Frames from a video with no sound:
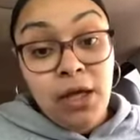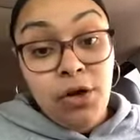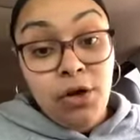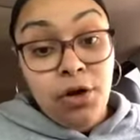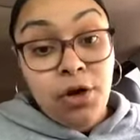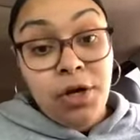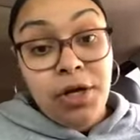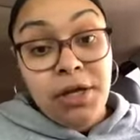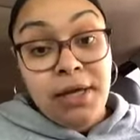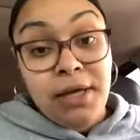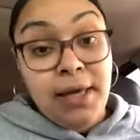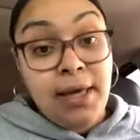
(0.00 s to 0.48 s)
you're
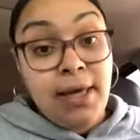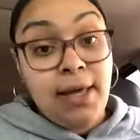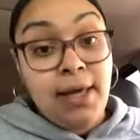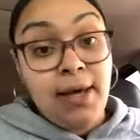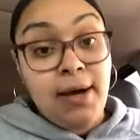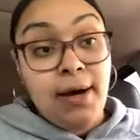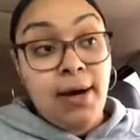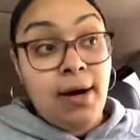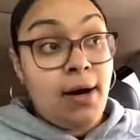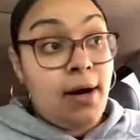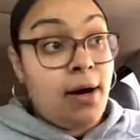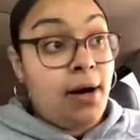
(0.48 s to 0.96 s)
going to get
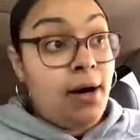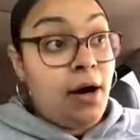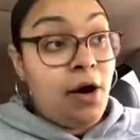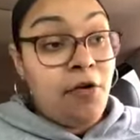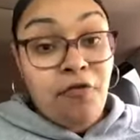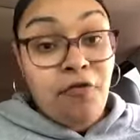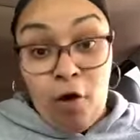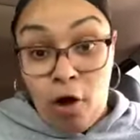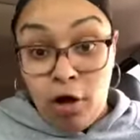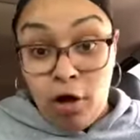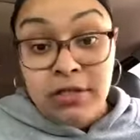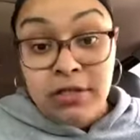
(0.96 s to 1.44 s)
uh, a
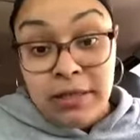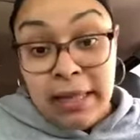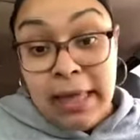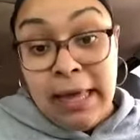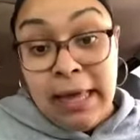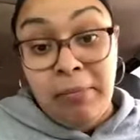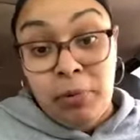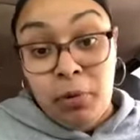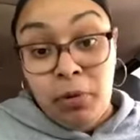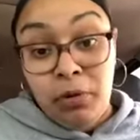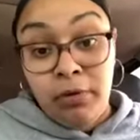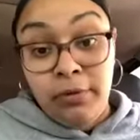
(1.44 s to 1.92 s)
false
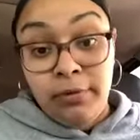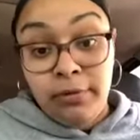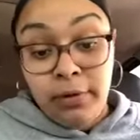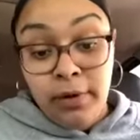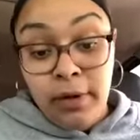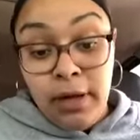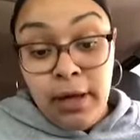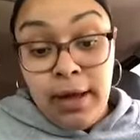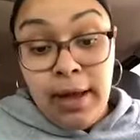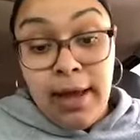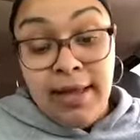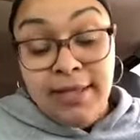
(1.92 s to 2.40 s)
label
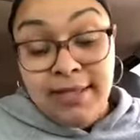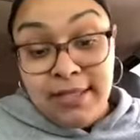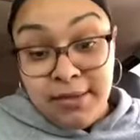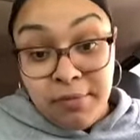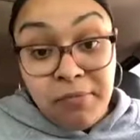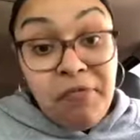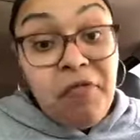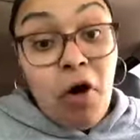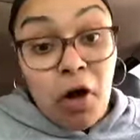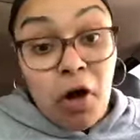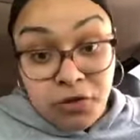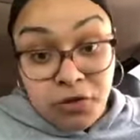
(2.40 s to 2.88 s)
and some
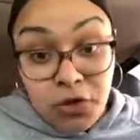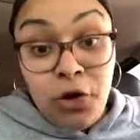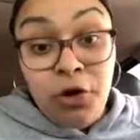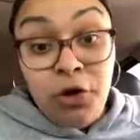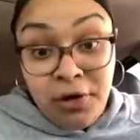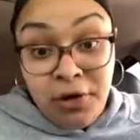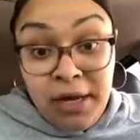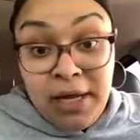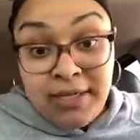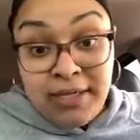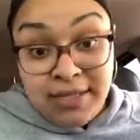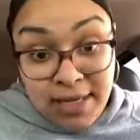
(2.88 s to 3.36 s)
false
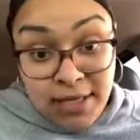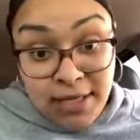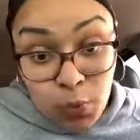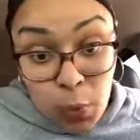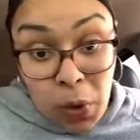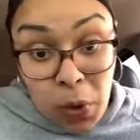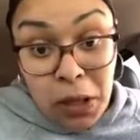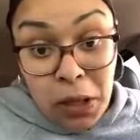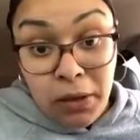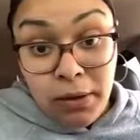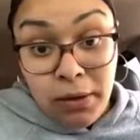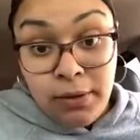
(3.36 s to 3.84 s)
earnings as
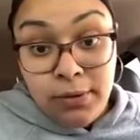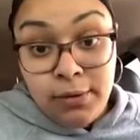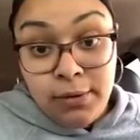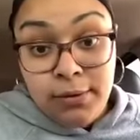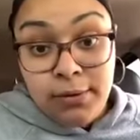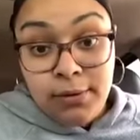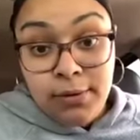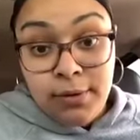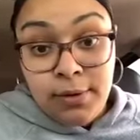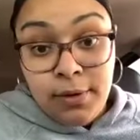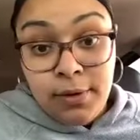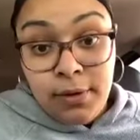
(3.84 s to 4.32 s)
well.
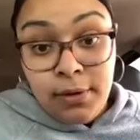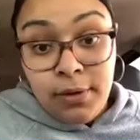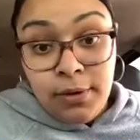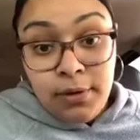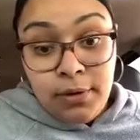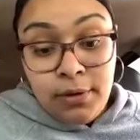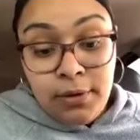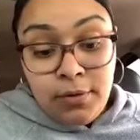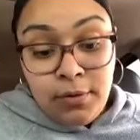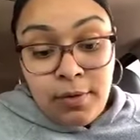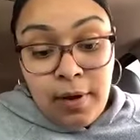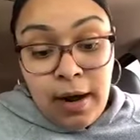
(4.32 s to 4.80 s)

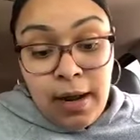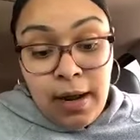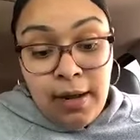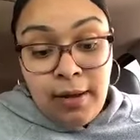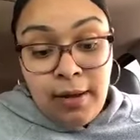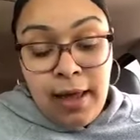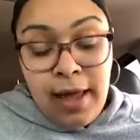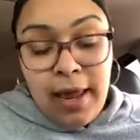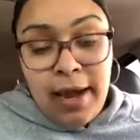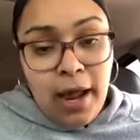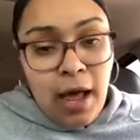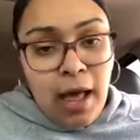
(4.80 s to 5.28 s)
Right.
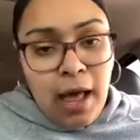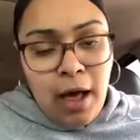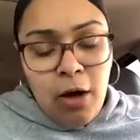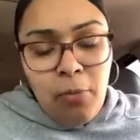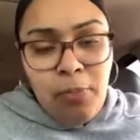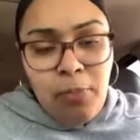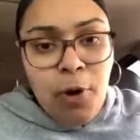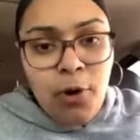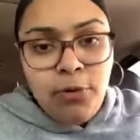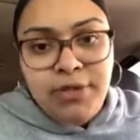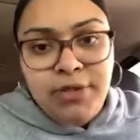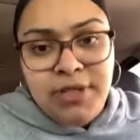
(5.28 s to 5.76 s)
And I, will
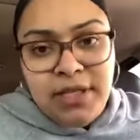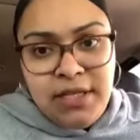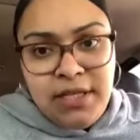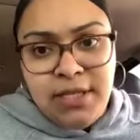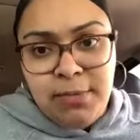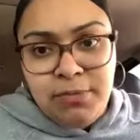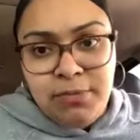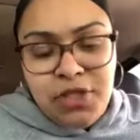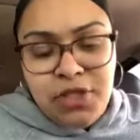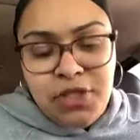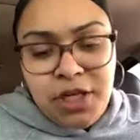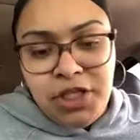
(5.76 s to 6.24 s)
post these
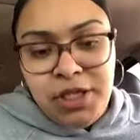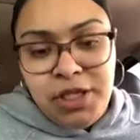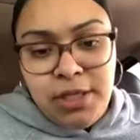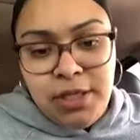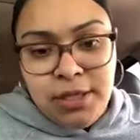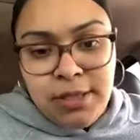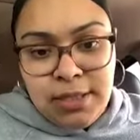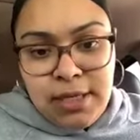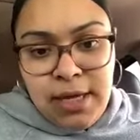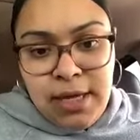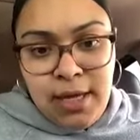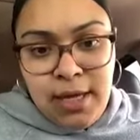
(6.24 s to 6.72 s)

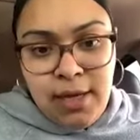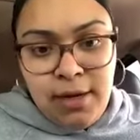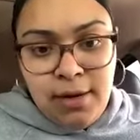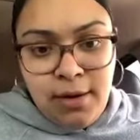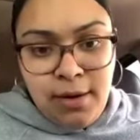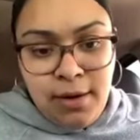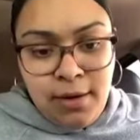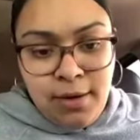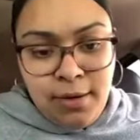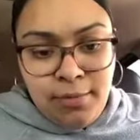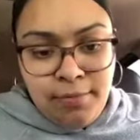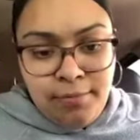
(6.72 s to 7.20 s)
objections in,
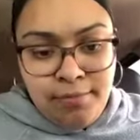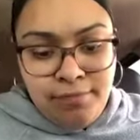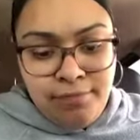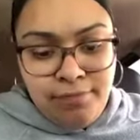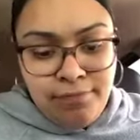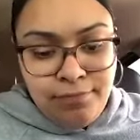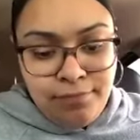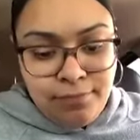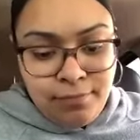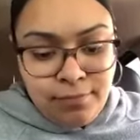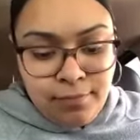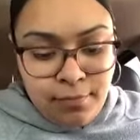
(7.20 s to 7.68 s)
um,
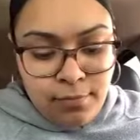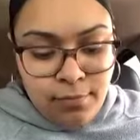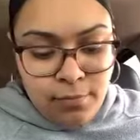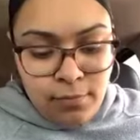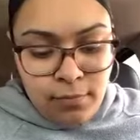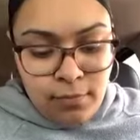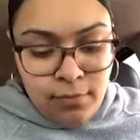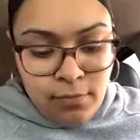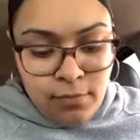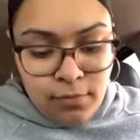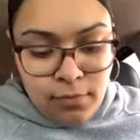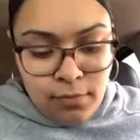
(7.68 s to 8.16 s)

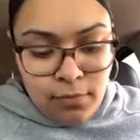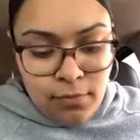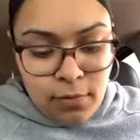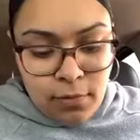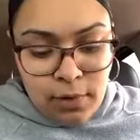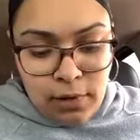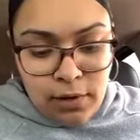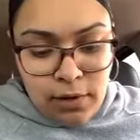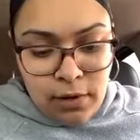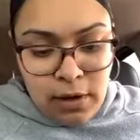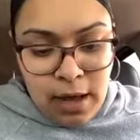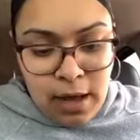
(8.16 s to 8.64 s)

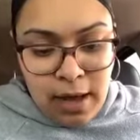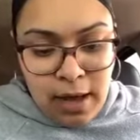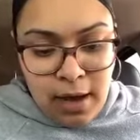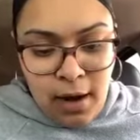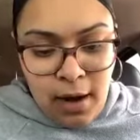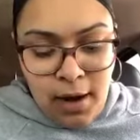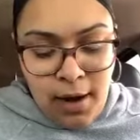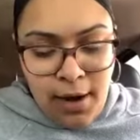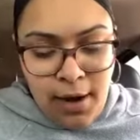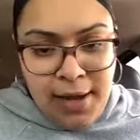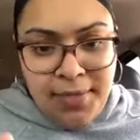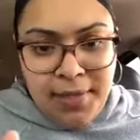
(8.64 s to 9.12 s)

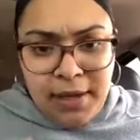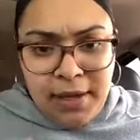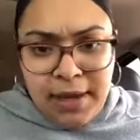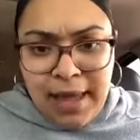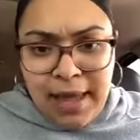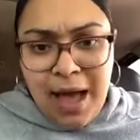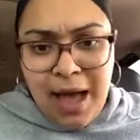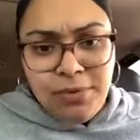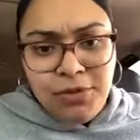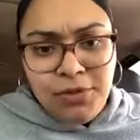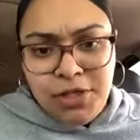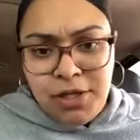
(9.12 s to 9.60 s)
uh, in the
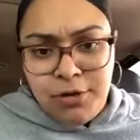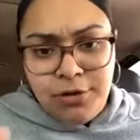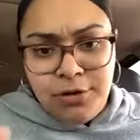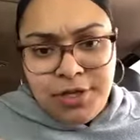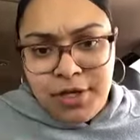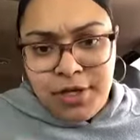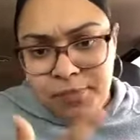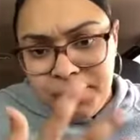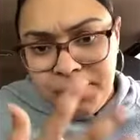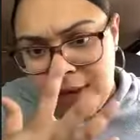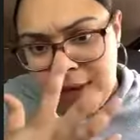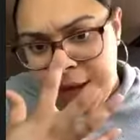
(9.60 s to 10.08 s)
caption or
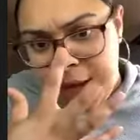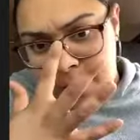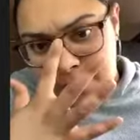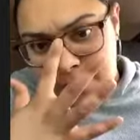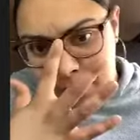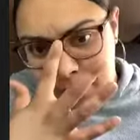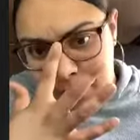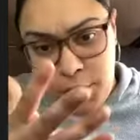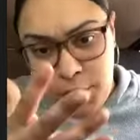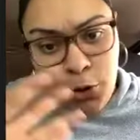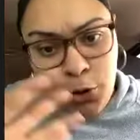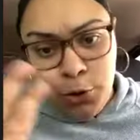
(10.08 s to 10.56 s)
something of
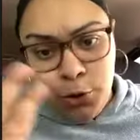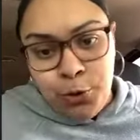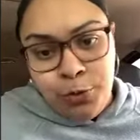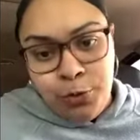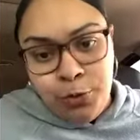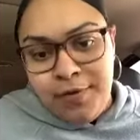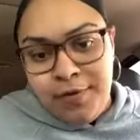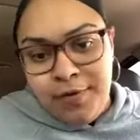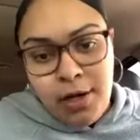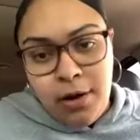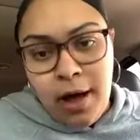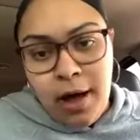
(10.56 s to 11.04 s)
the YouTube
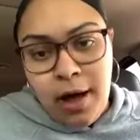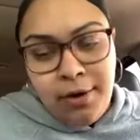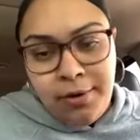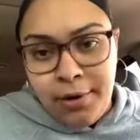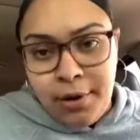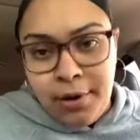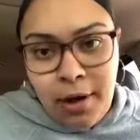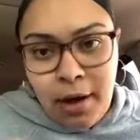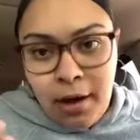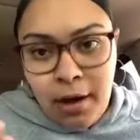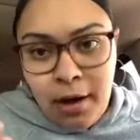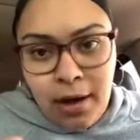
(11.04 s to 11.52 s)
video. I don't
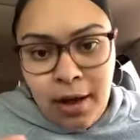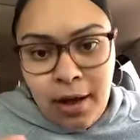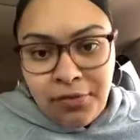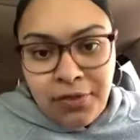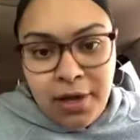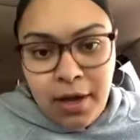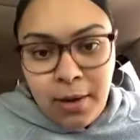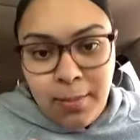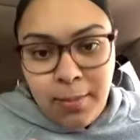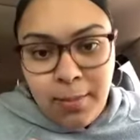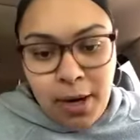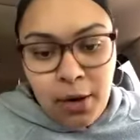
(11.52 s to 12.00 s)
know. I'll, I'll
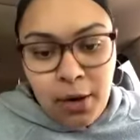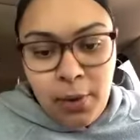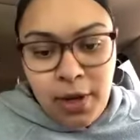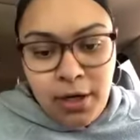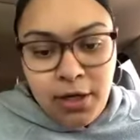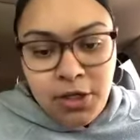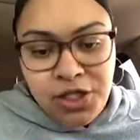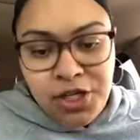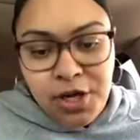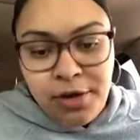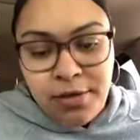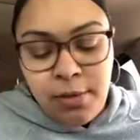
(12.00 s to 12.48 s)
think about a way to
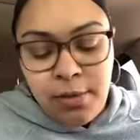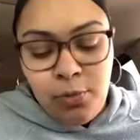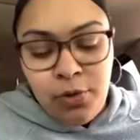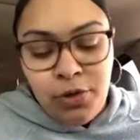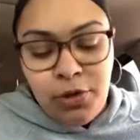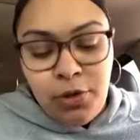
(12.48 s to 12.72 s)
share them with